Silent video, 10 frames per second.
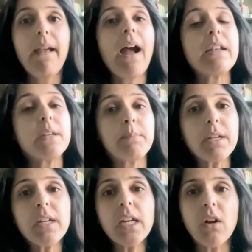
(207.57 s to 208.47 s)
And
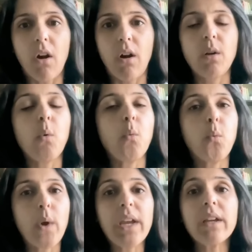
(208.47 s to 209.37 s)
depending on
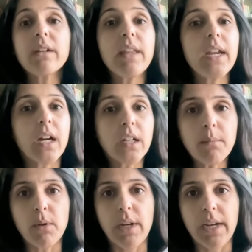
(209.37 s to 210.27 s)
where they
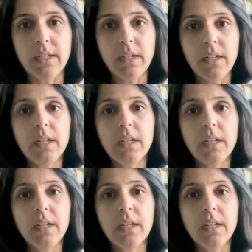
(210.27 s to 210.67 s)
accumulate,